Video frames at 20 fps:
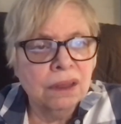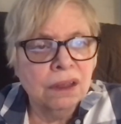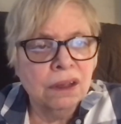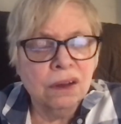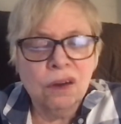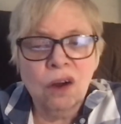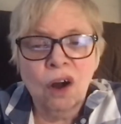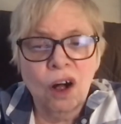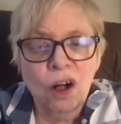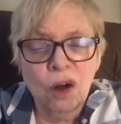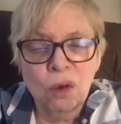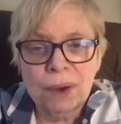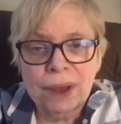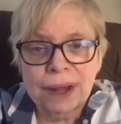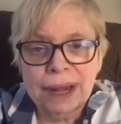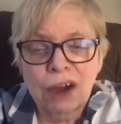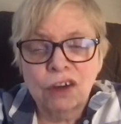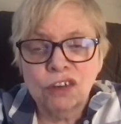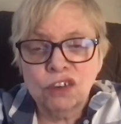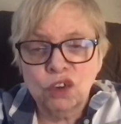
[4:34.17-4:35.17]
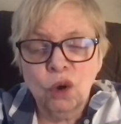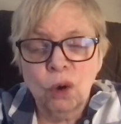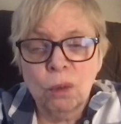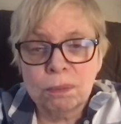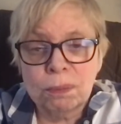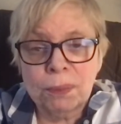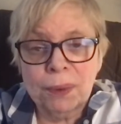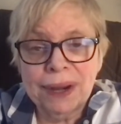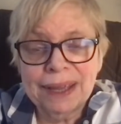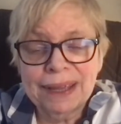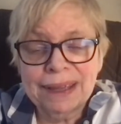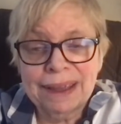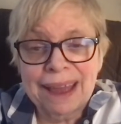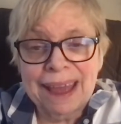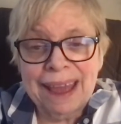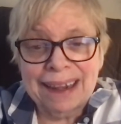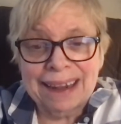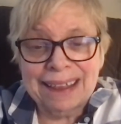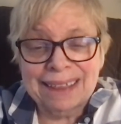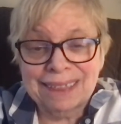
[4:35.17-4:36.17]
call went out, don't break
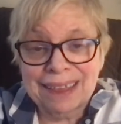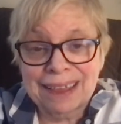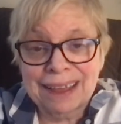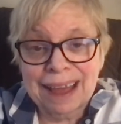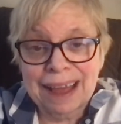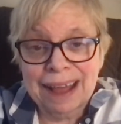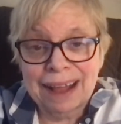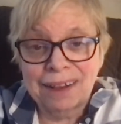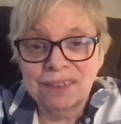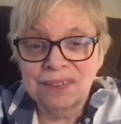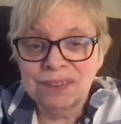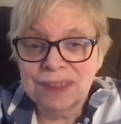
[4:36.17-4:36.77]
anything else,